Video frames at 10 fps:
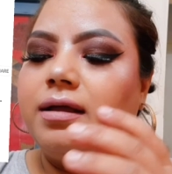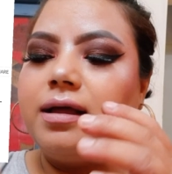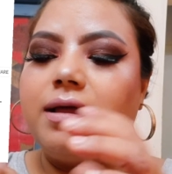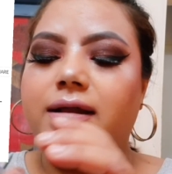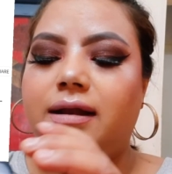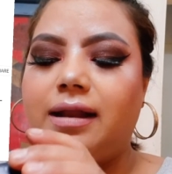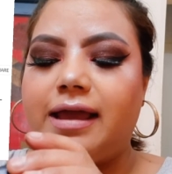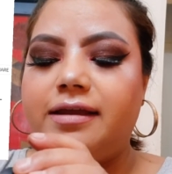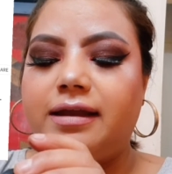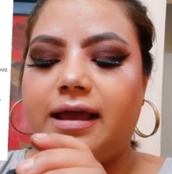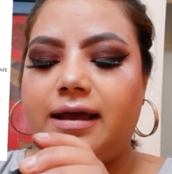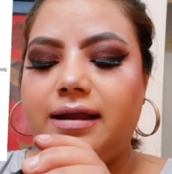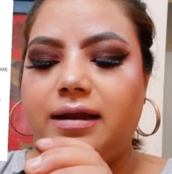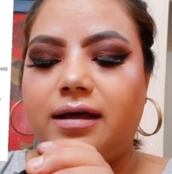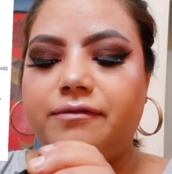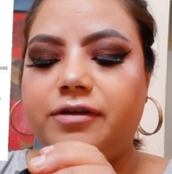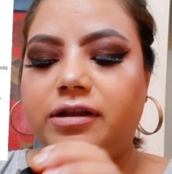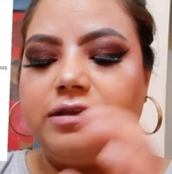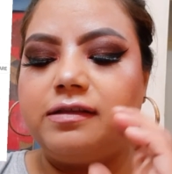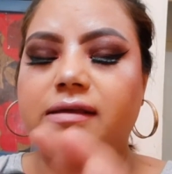I loved it.
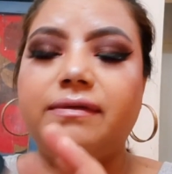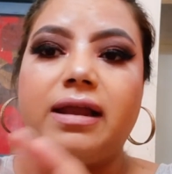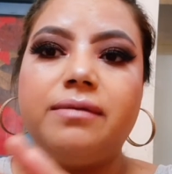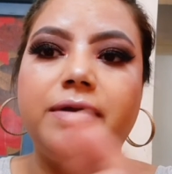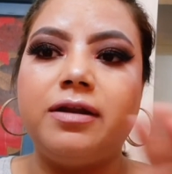This is available